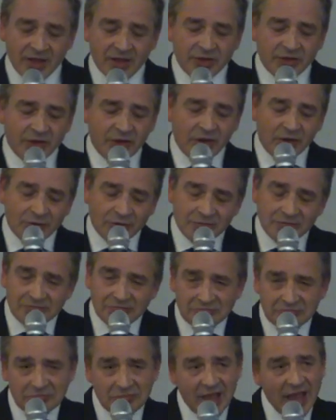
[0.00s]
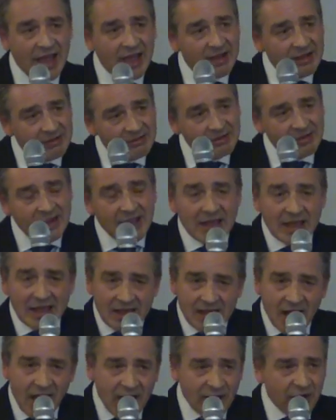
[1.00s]
So,
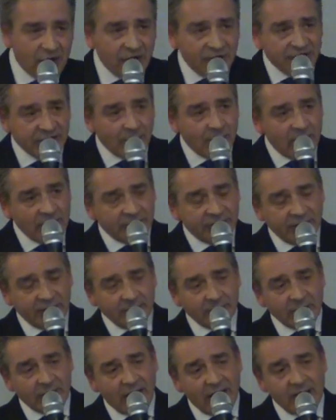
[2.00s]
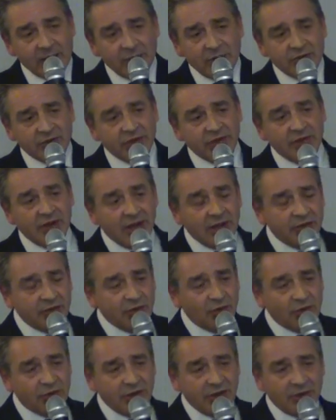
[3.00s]
I heard someone sitting behind me just now
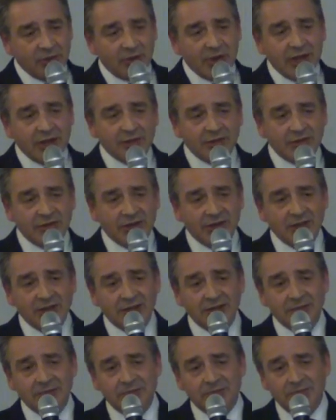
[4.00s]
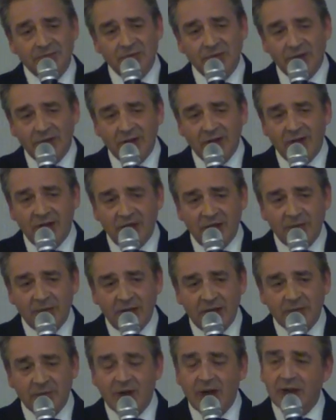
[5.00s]
talking about
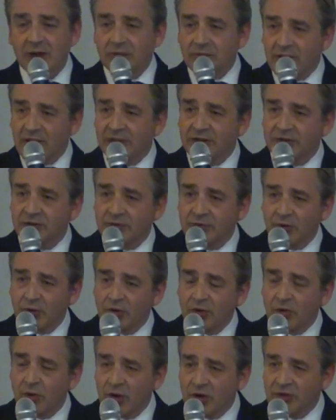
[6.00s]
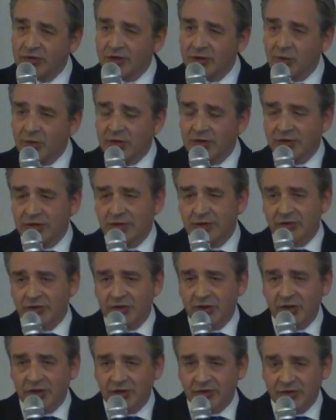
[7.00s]
my arrest for quoting Winston
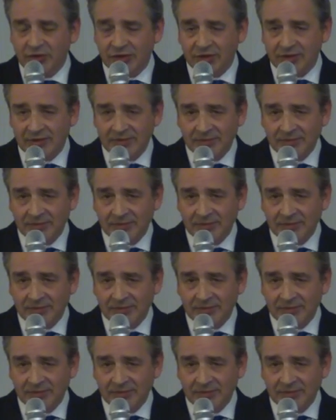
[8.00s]
Churchill.